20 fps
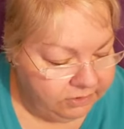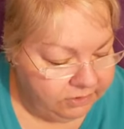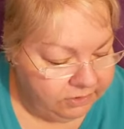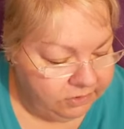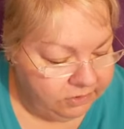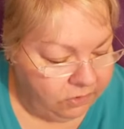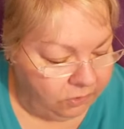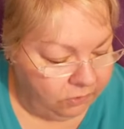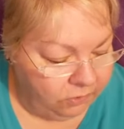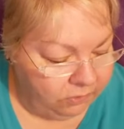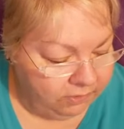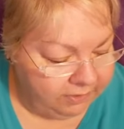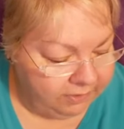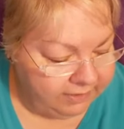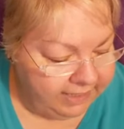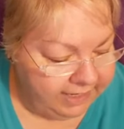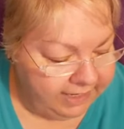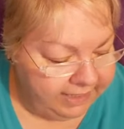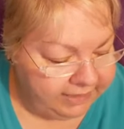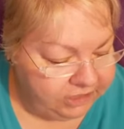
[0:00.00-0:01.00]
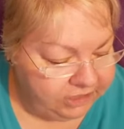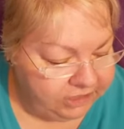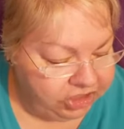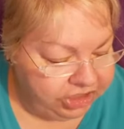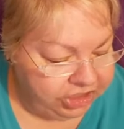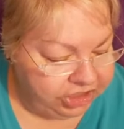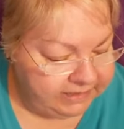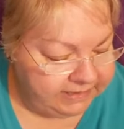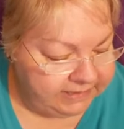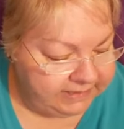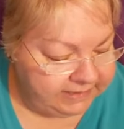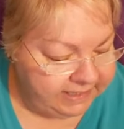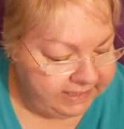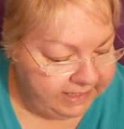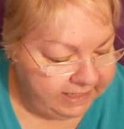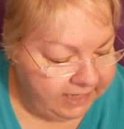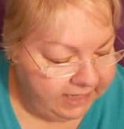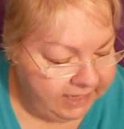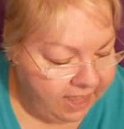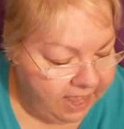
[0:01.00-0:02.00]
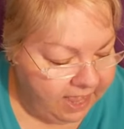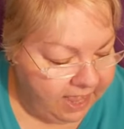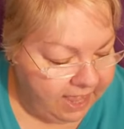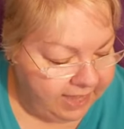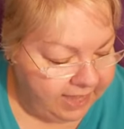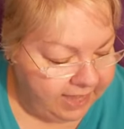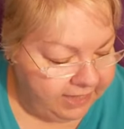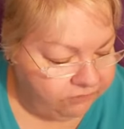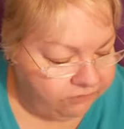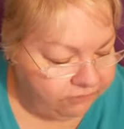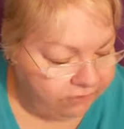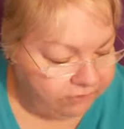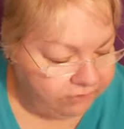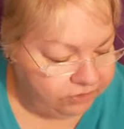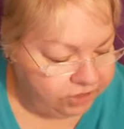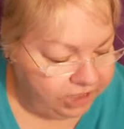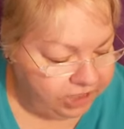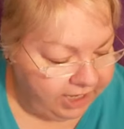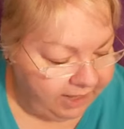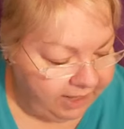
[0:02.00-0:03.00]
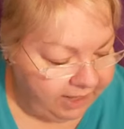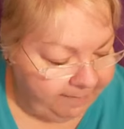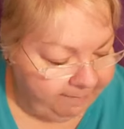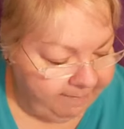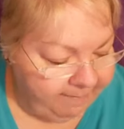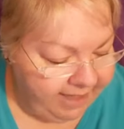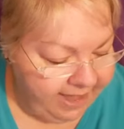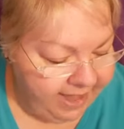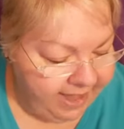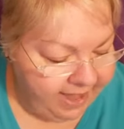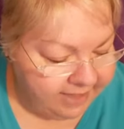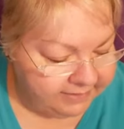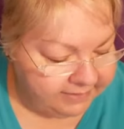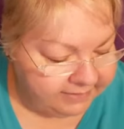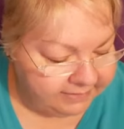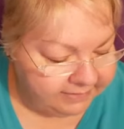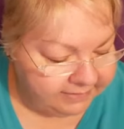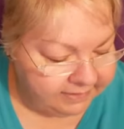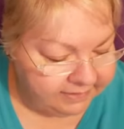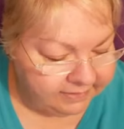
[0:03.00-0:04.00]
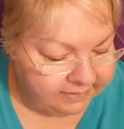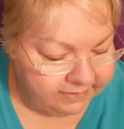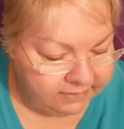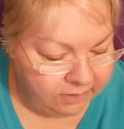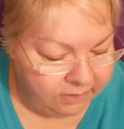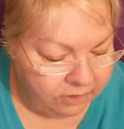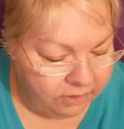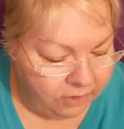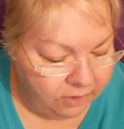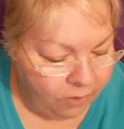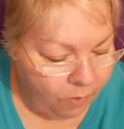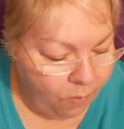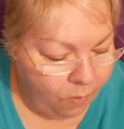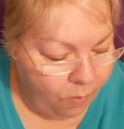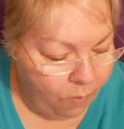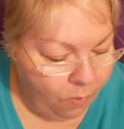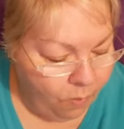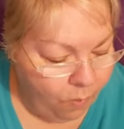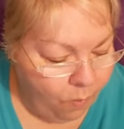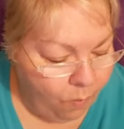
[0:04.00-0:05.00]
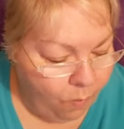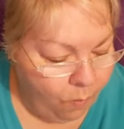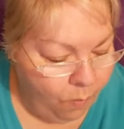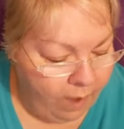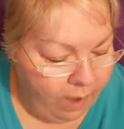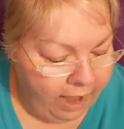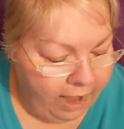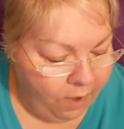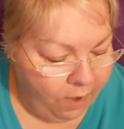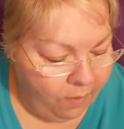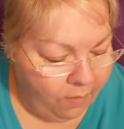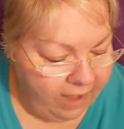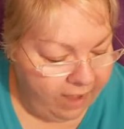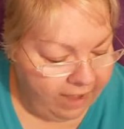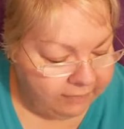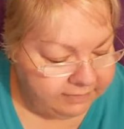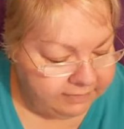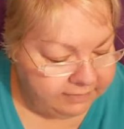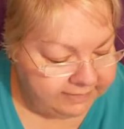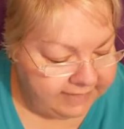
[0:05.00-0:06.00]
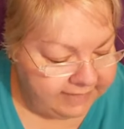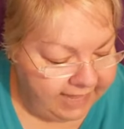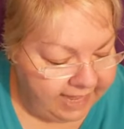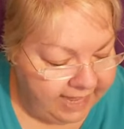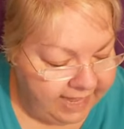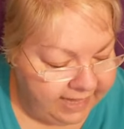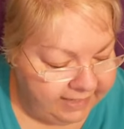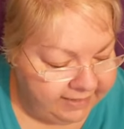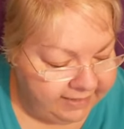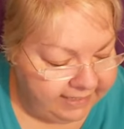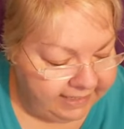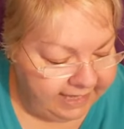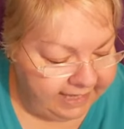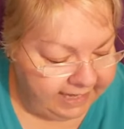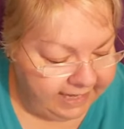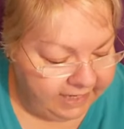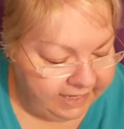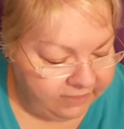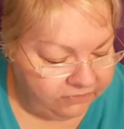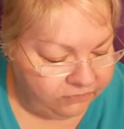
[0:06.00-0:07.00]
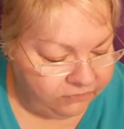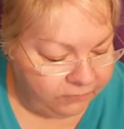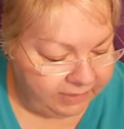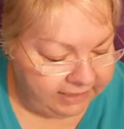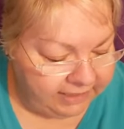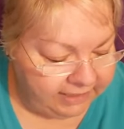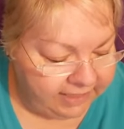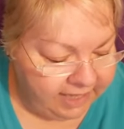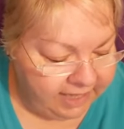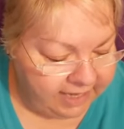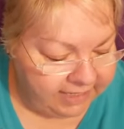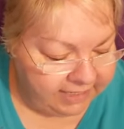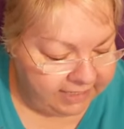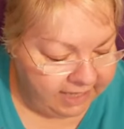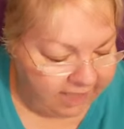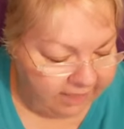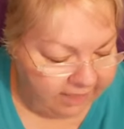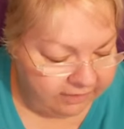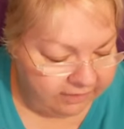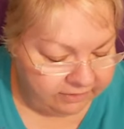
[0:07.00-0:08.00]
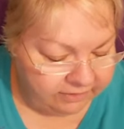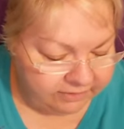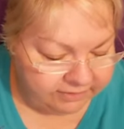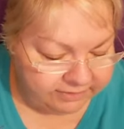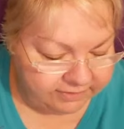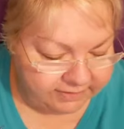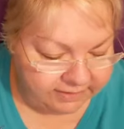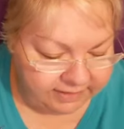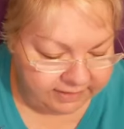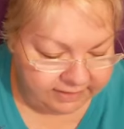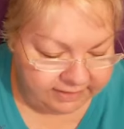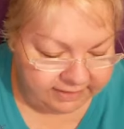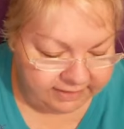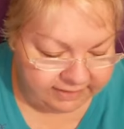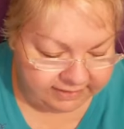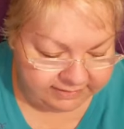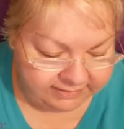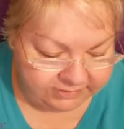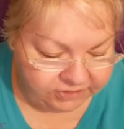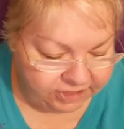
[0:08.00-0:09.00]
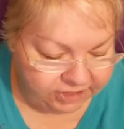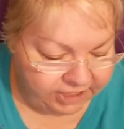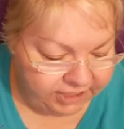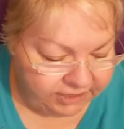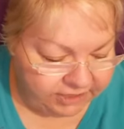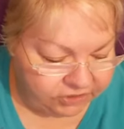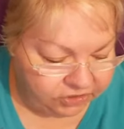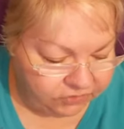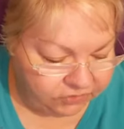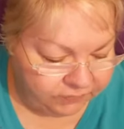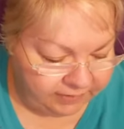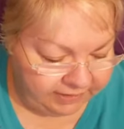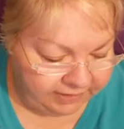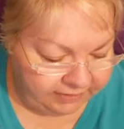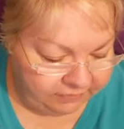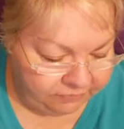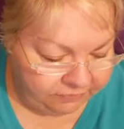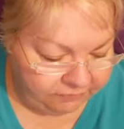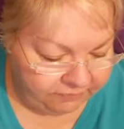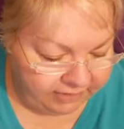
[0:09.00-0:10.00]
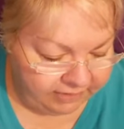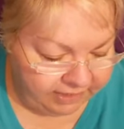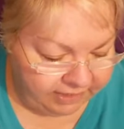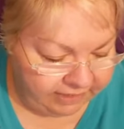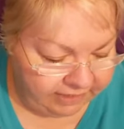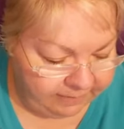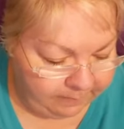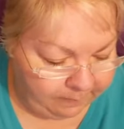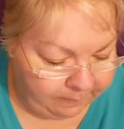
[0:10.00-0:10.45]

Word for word: Gold and ginseng hydrogel mask. Wow, outside the gate $29, in the exchange 23.